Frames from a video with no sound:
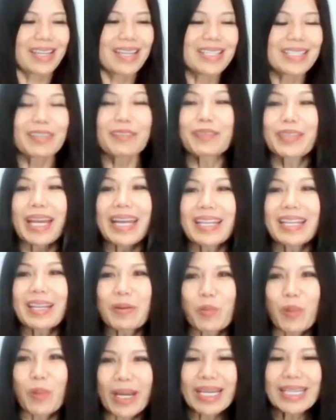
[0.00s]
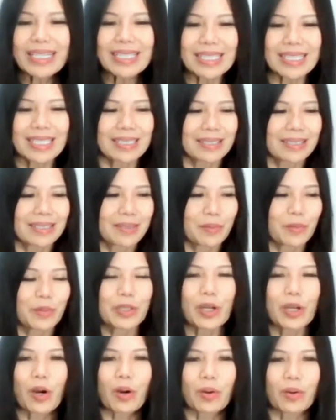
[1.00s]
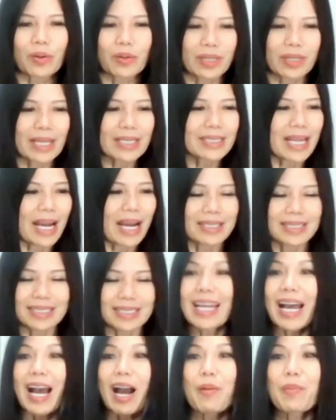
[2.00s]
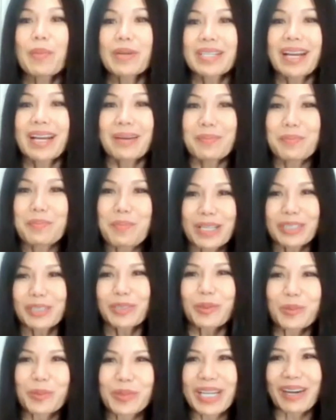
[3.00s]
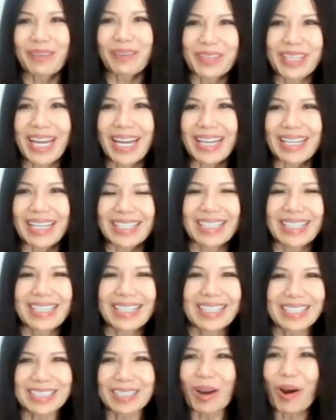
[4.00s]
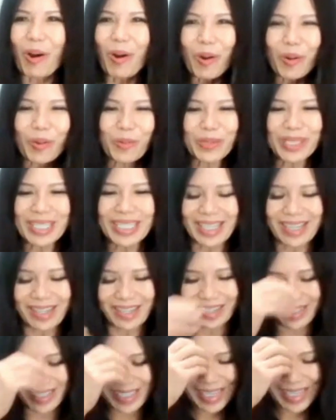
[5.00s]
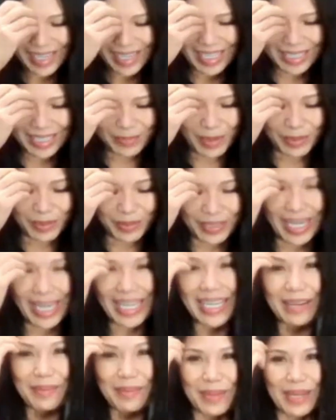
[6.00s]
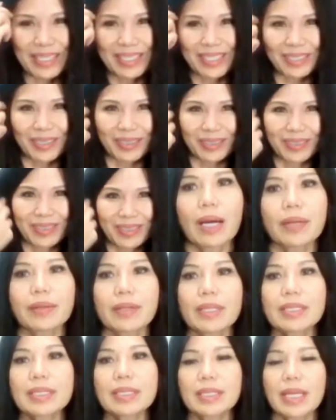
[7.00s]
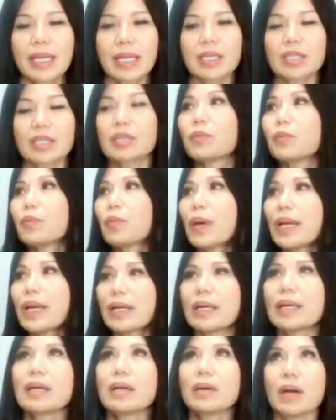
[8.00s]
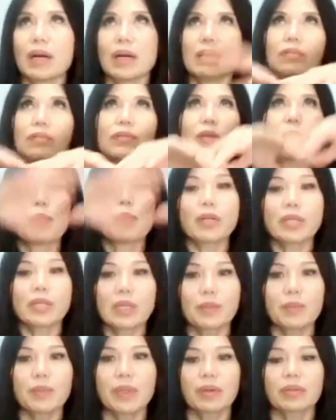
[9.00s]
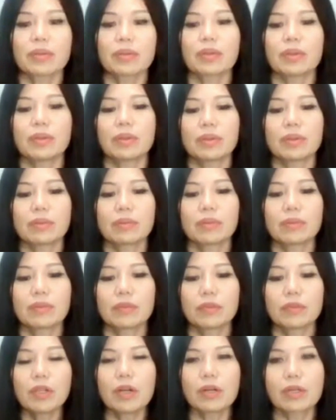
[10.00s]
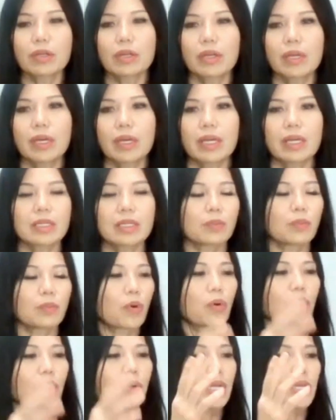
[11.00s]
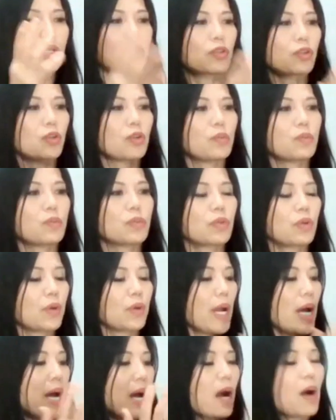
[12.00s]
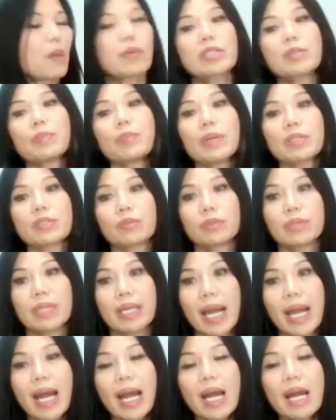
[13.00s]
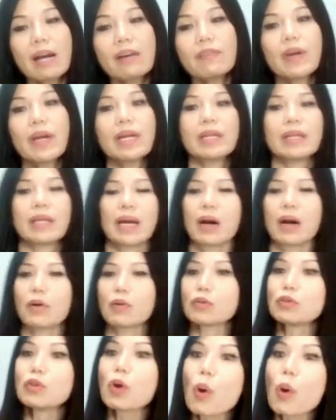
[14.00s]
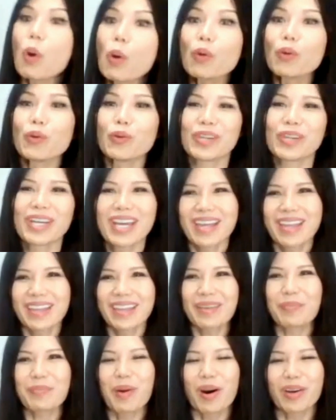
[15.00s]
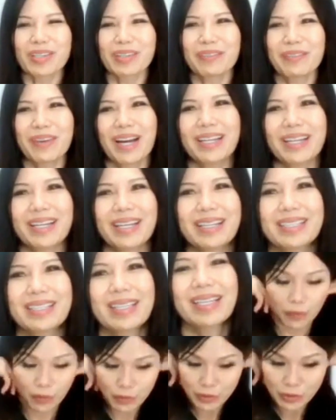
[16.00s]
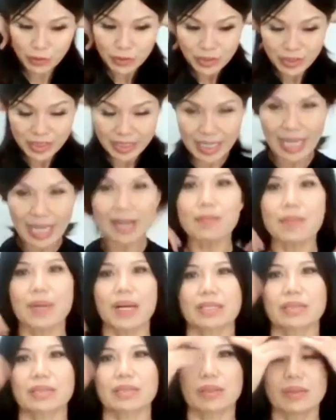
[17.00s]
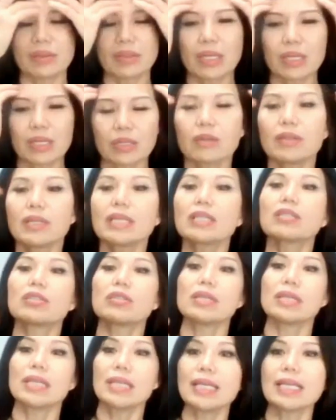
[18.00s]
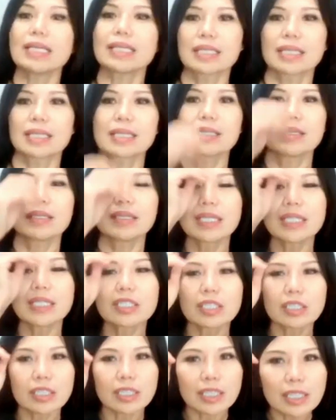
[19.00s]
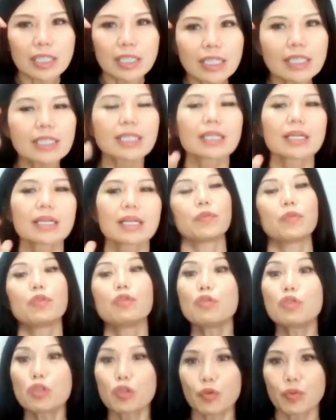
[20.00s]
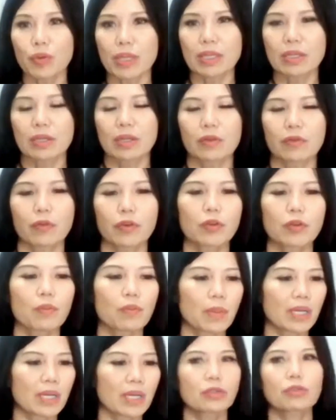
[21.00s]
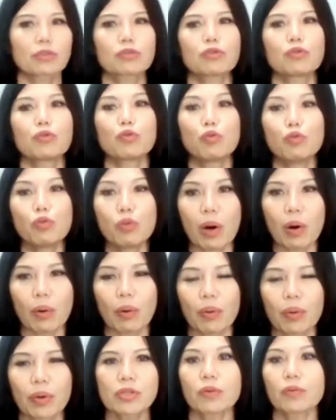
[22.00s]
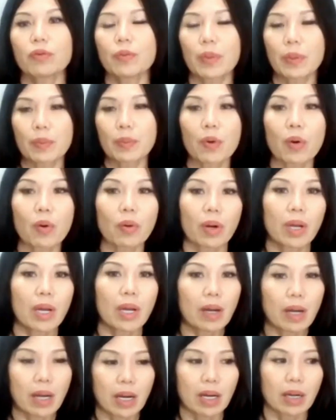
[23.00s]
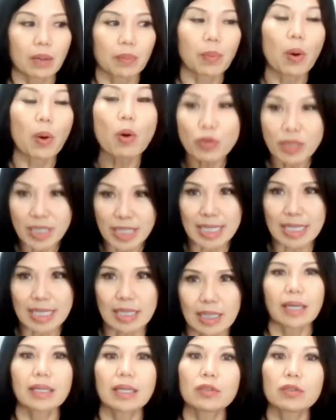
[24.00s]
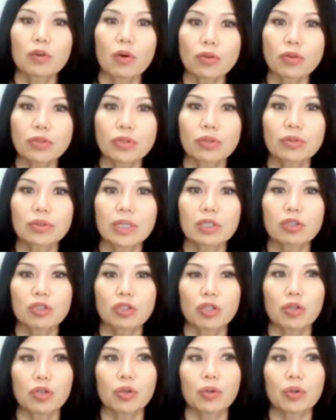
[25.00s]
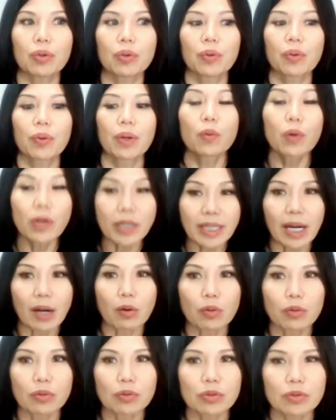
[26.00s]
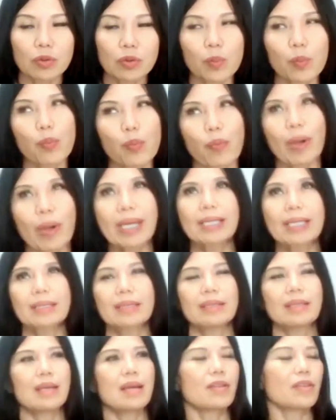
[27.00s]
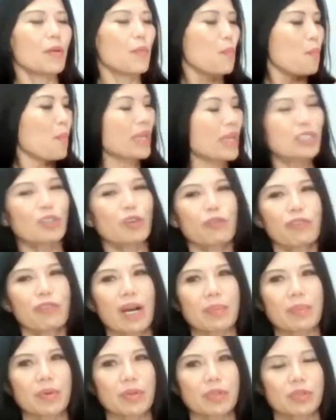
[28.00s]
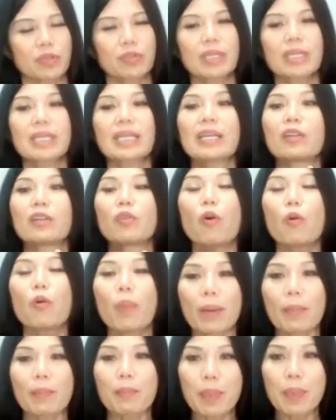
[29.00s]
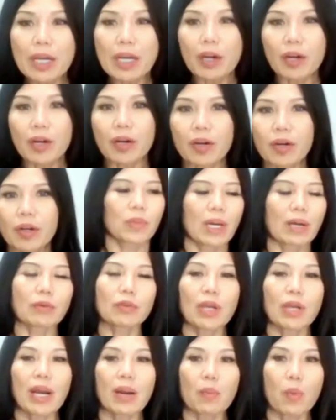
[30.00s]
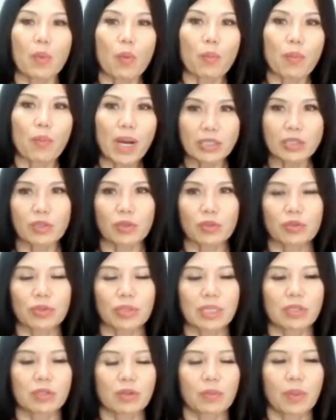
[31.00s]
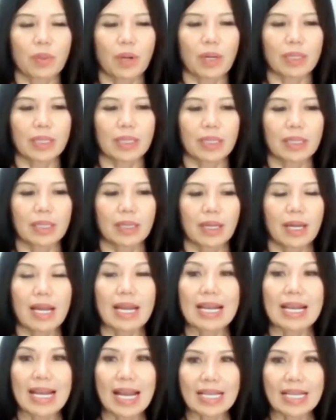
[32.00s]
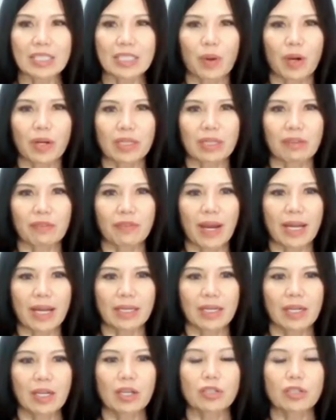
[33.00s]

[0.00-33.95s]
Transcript: instead of gaining weight, we call let's see how much muscle we have gained because all we care is about gaining muscle. At this stage, the way um, the bodybuilder look is more in terms of how much muscle they have and how low the body fat is. For you to gain muscle, you need to eat. You need to eat nutrient for your muscles to grow. So it will be more uh, protein. And then you also need to work out to break the muscle fiber so they can go back bigger. Now you have more muscles in your body and less body fat.